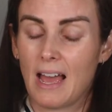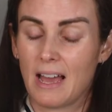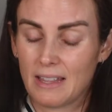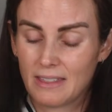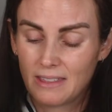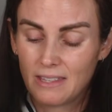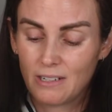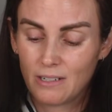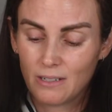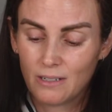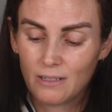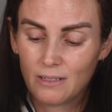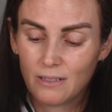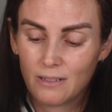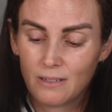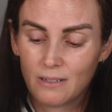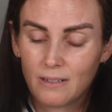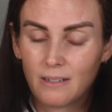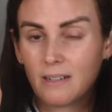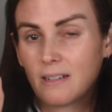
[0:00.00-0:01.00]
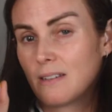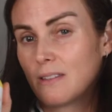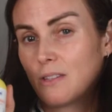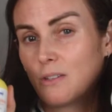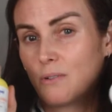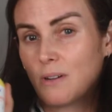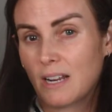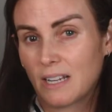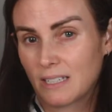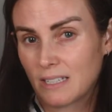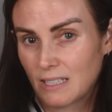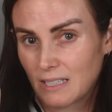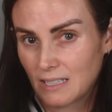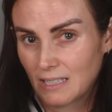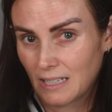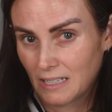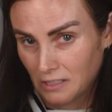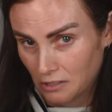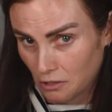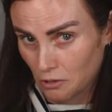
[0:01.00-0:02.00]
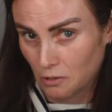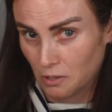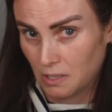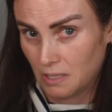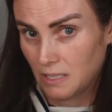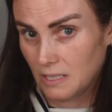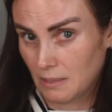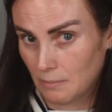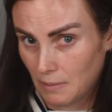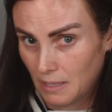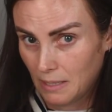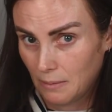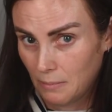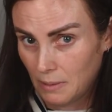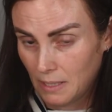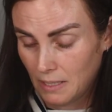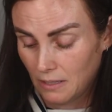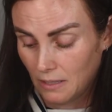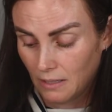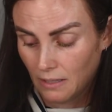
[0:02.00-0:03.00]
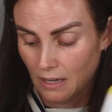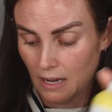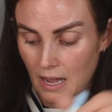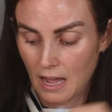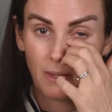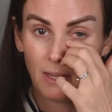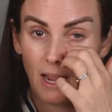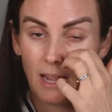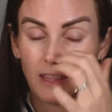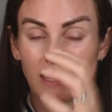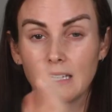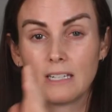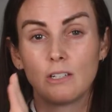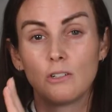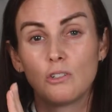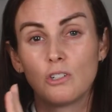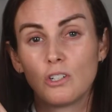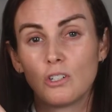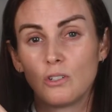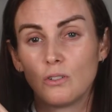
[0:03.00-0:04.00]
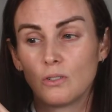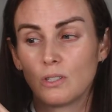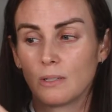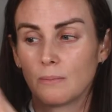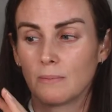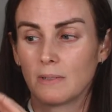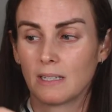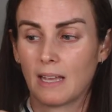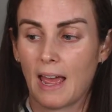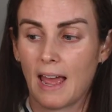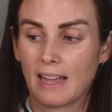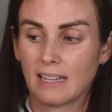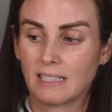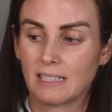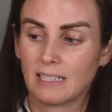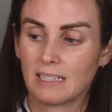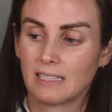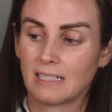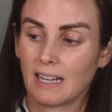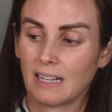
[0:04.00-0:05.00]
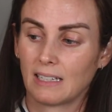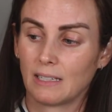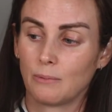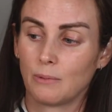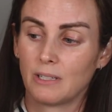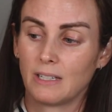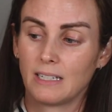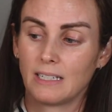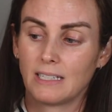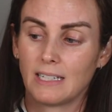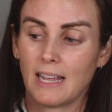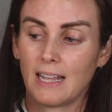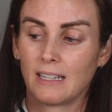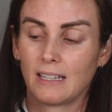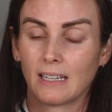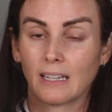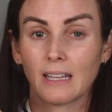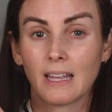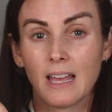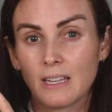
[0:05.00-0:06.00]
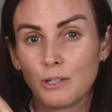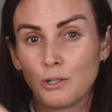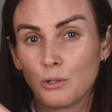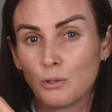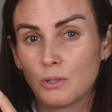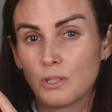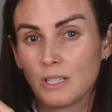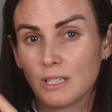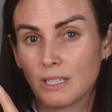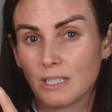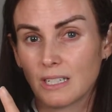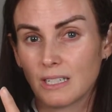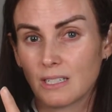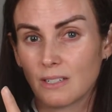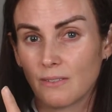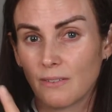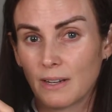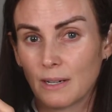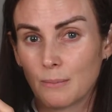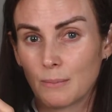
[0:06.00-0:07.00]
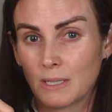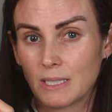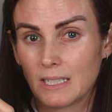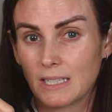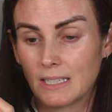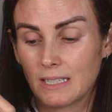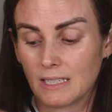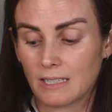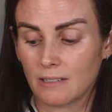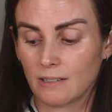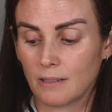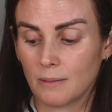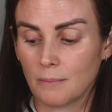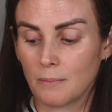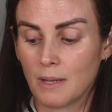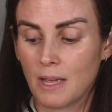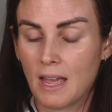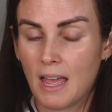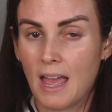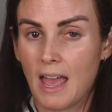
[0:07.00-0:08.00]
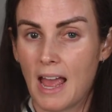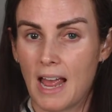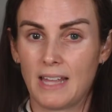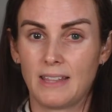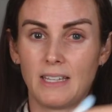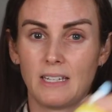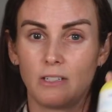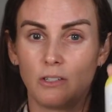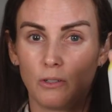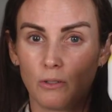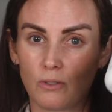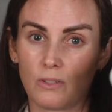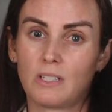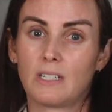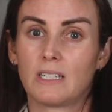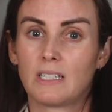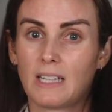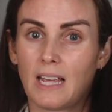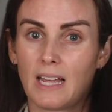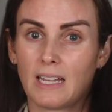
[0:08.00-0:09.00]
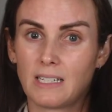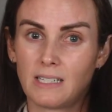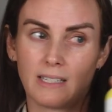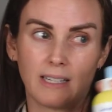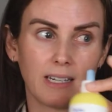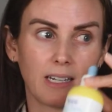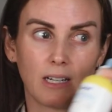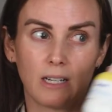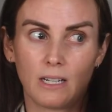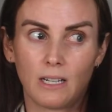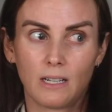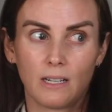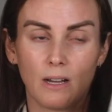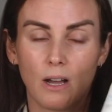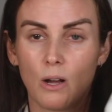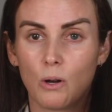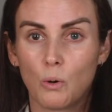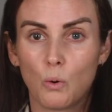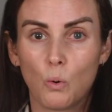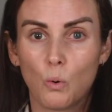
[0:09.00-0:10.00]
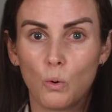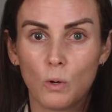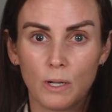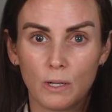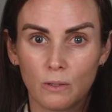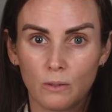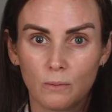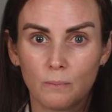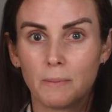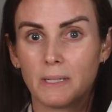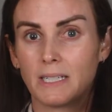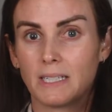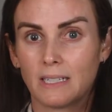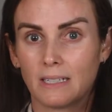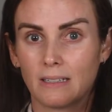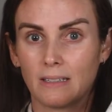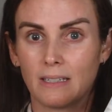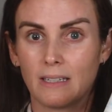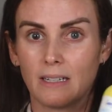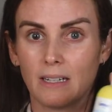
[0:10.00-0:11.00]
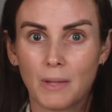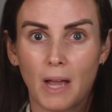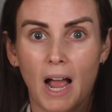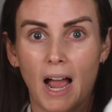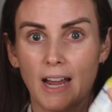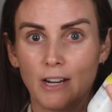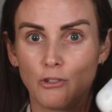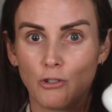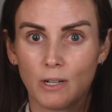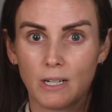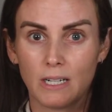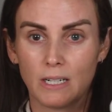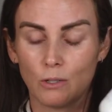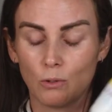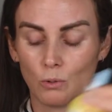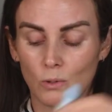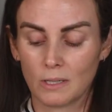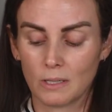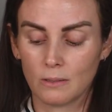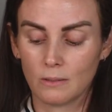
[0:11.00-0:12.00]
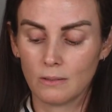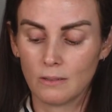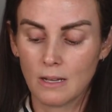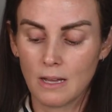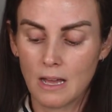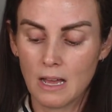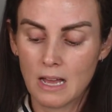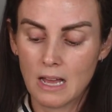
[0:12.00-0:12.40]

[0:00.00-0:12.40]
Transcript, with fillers: They're not sunscreens in my opinion. I think you should use them as exactly what they say, like use this as a vitamin C serum and then use this as like an oil, basically a hydrating oil.